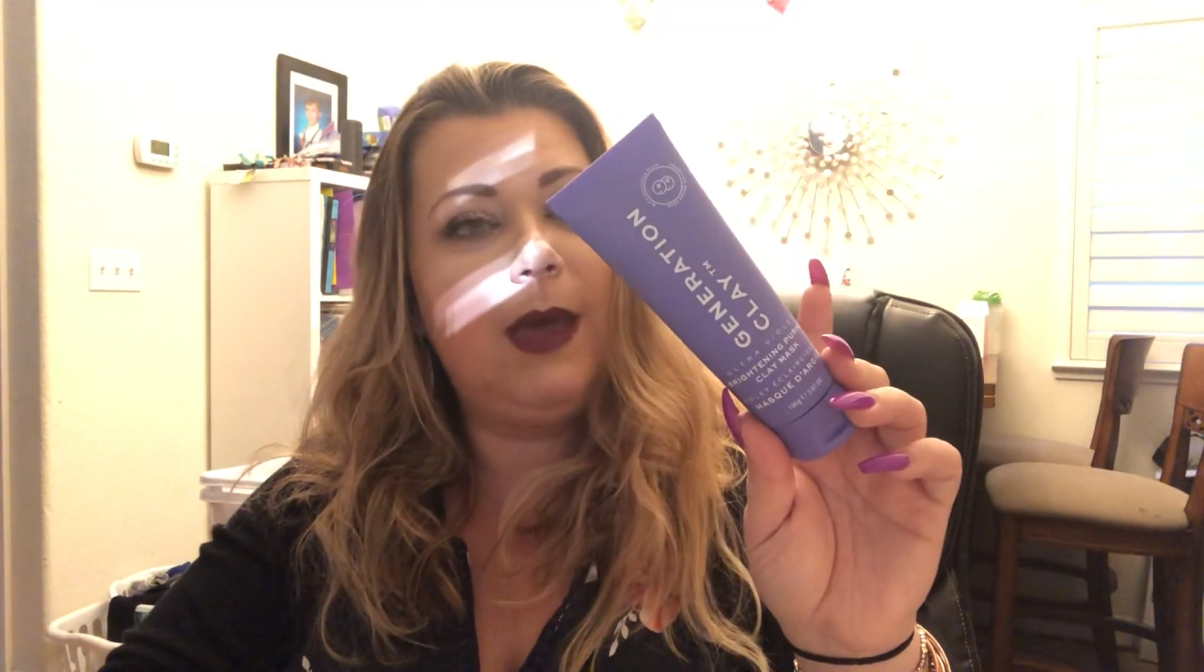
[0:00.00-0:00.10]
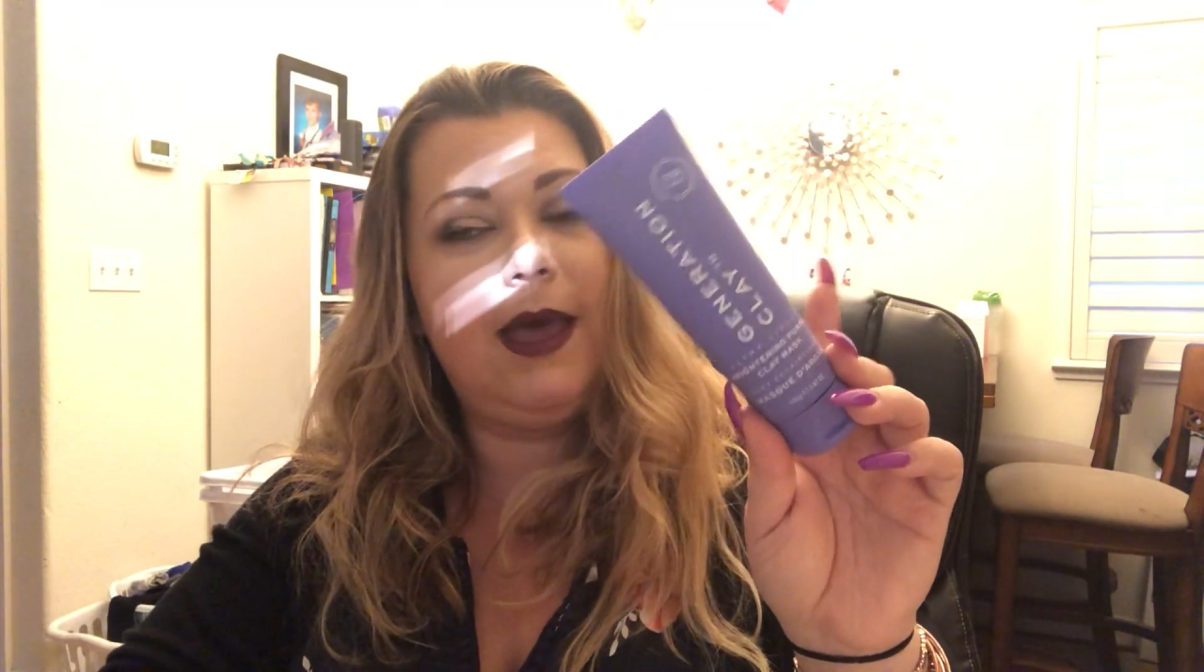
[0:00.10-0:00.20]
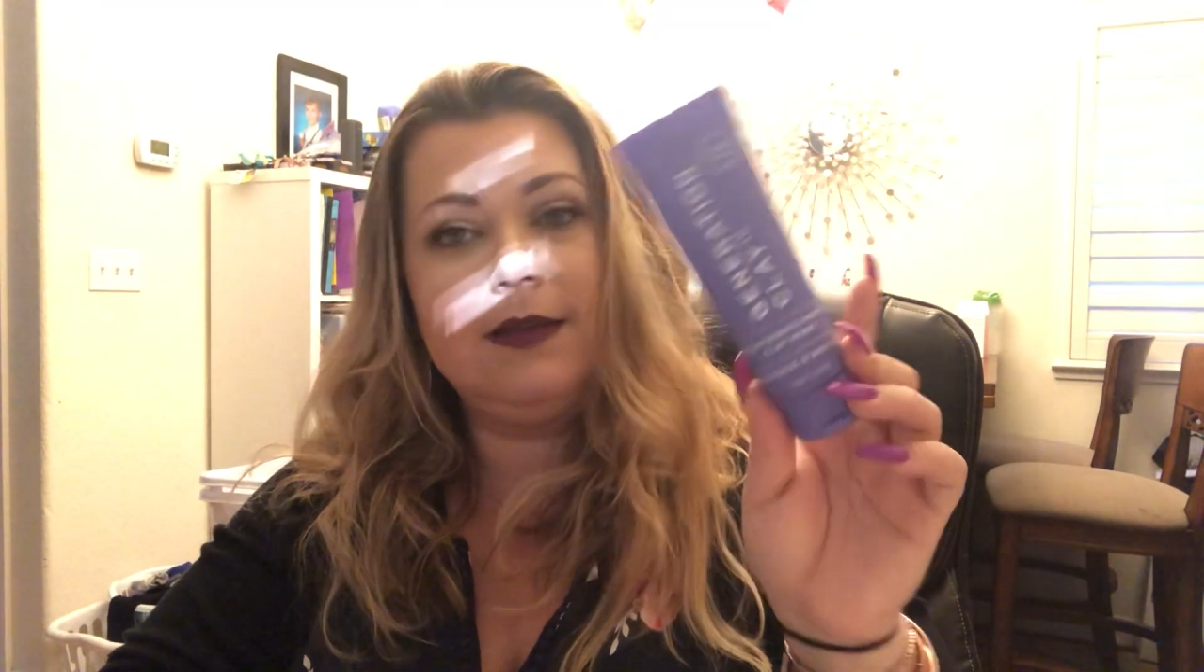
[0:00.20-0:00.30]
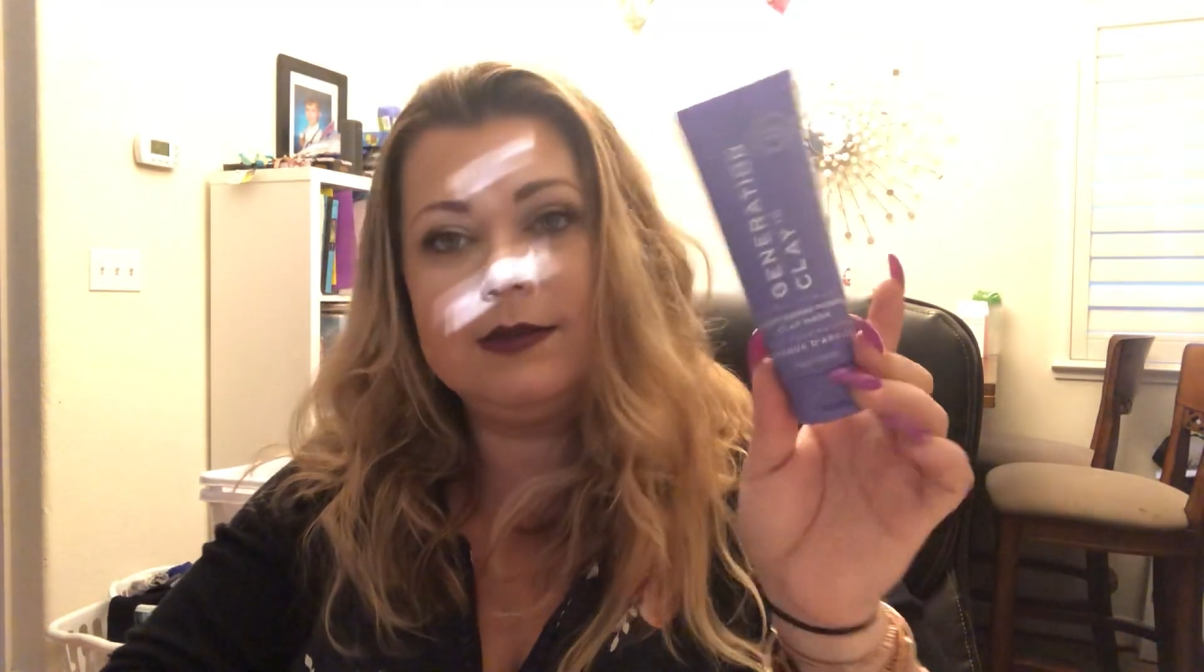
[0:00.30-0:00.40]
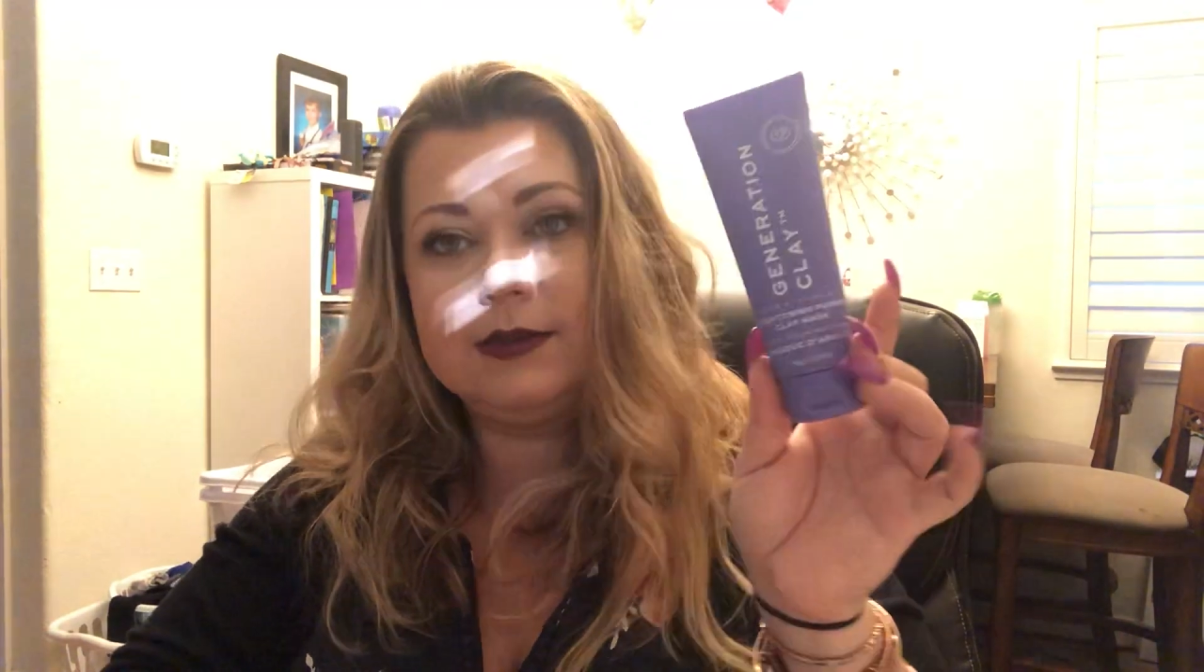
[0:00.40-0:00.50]

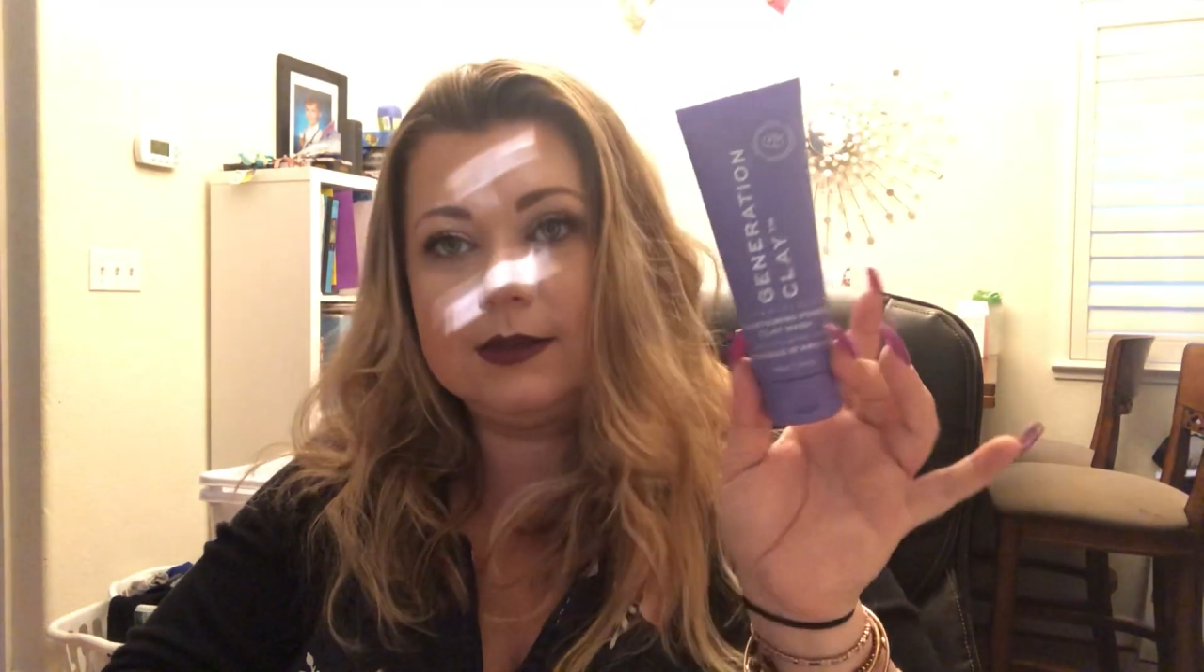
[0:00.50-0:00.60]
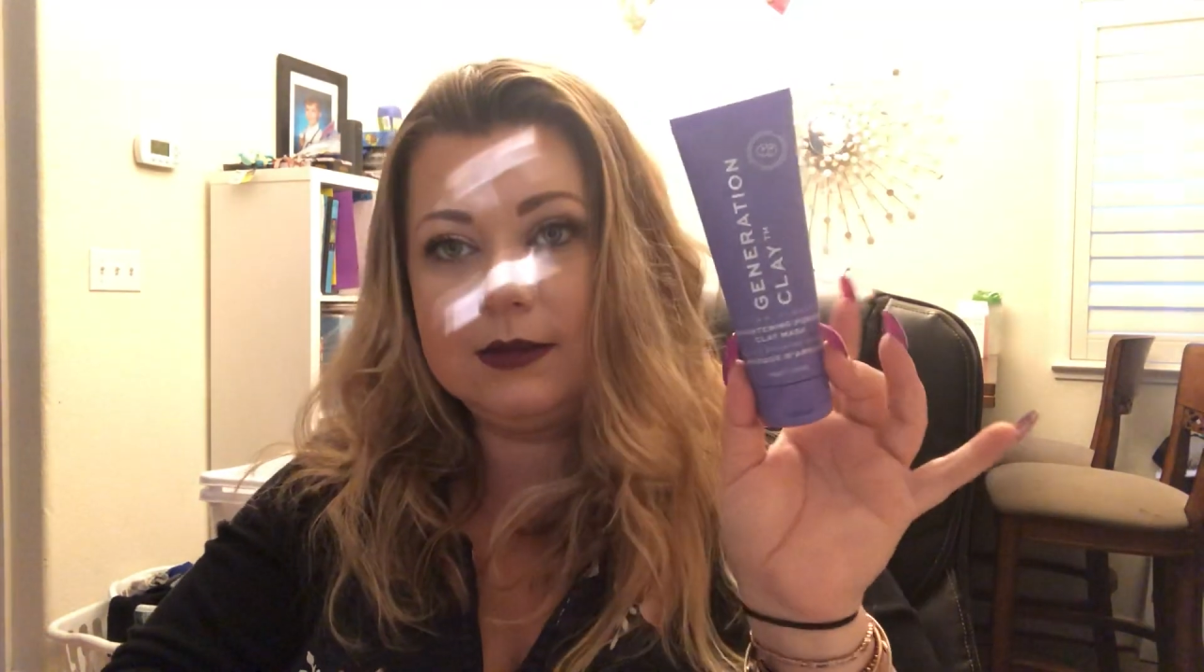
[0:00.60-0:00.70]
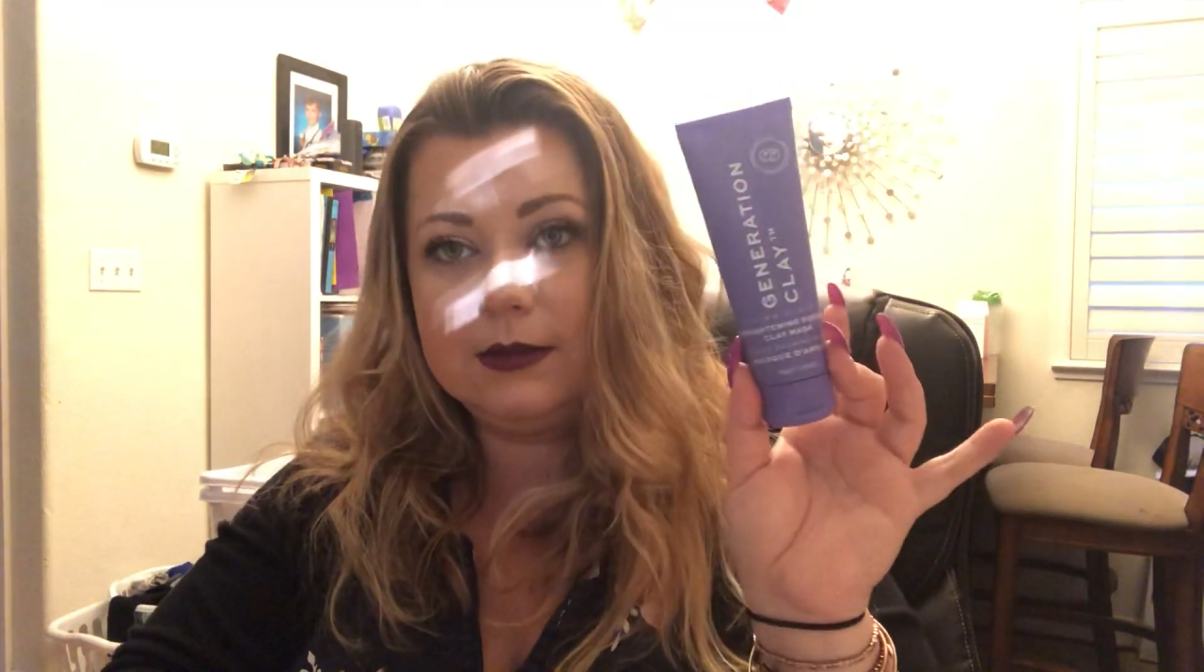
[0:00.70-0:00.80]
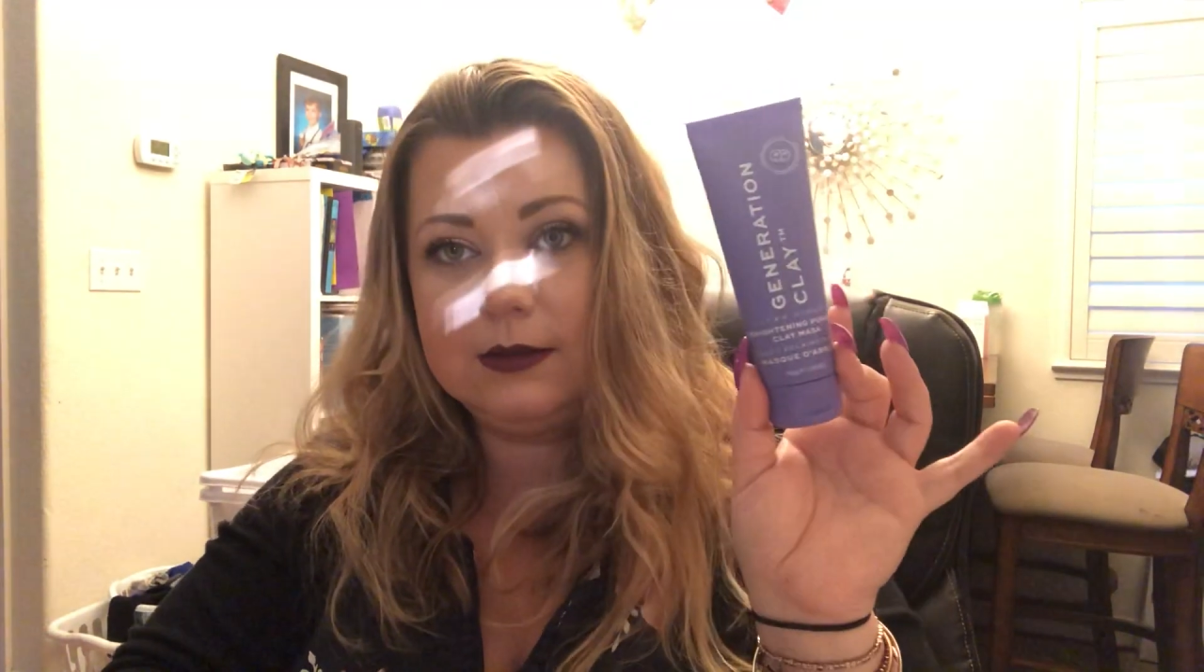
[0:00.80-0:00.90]
mask.